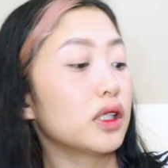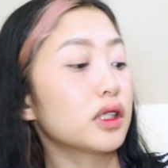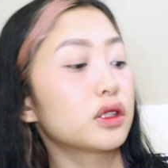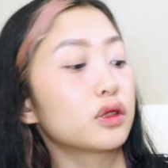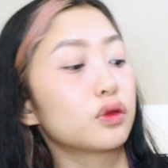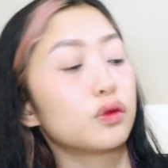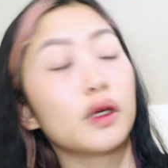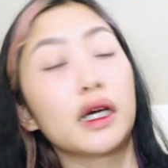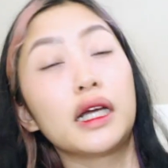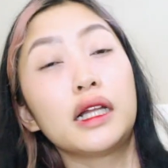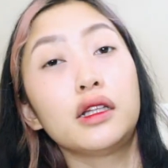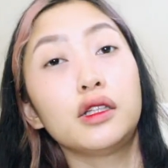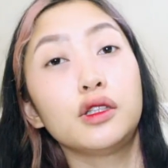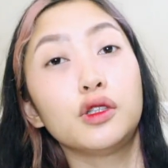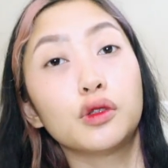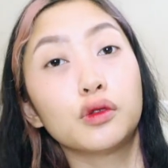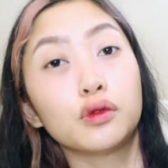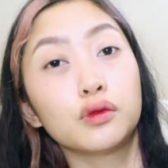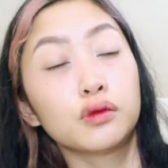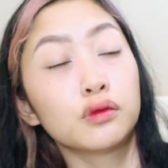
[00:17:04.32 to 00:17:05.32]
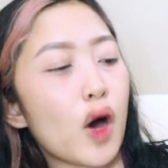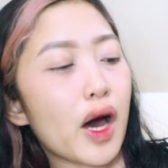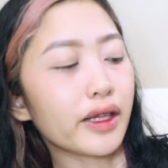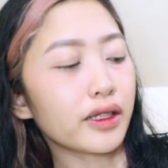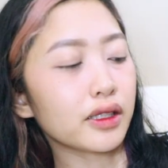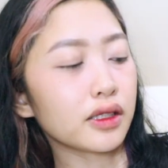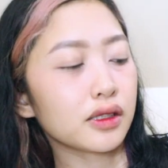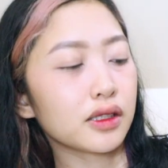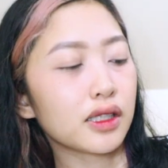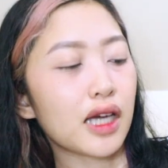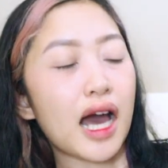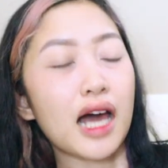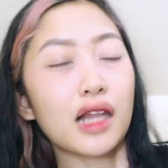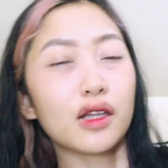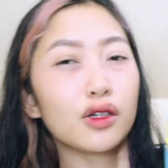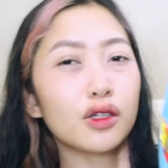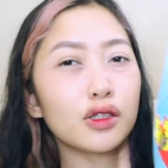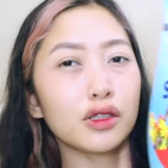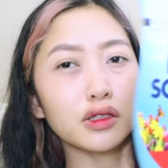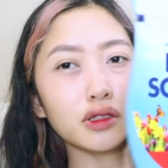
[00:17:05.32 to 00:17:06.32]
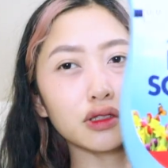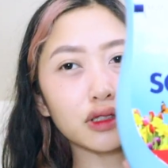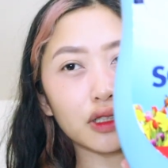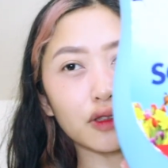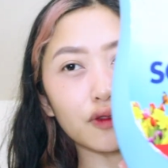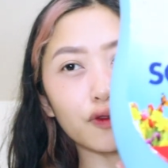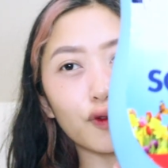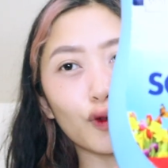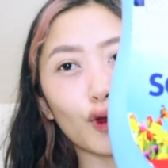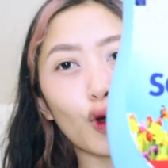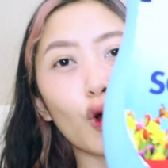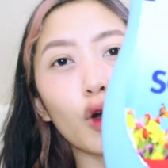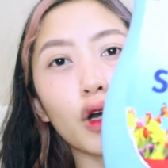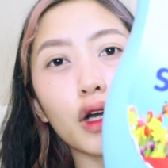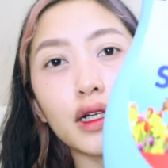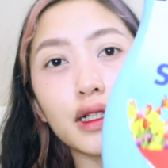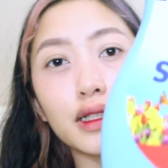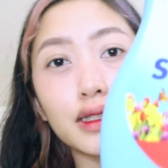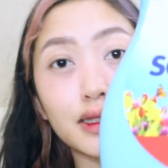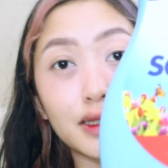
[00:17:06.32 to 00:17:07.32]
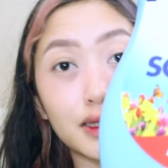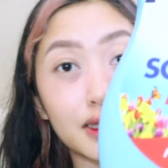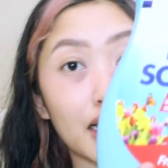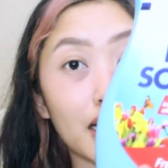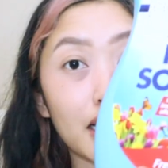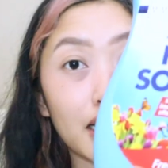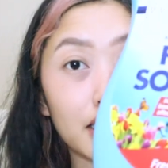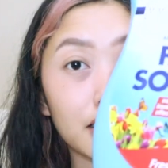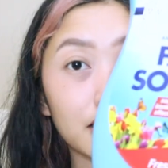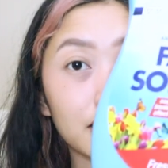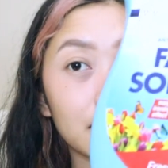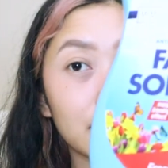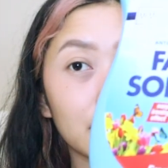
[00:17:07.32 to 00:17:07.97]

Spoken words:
as well. Yung 1 gallon floral scent.